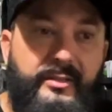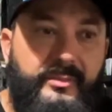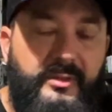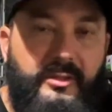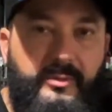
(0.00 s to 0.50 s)
them
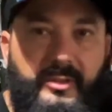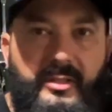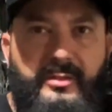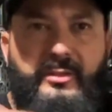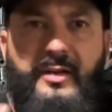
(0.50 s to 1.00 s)
a little
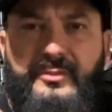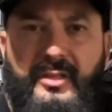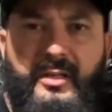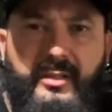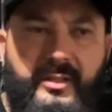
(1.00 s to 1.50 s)
bit. You have to
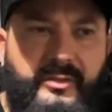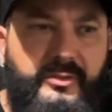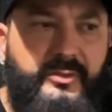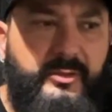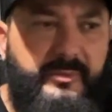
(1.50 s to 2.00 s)
kind of get
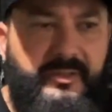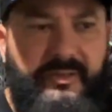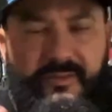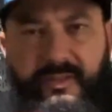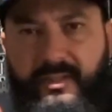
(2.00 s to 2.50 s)
used to it
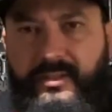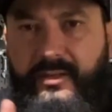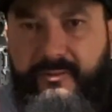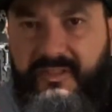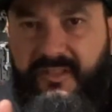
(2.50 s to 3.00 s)
because it's like a
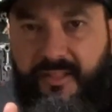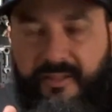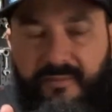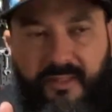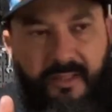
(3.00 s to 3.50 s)
leverage game.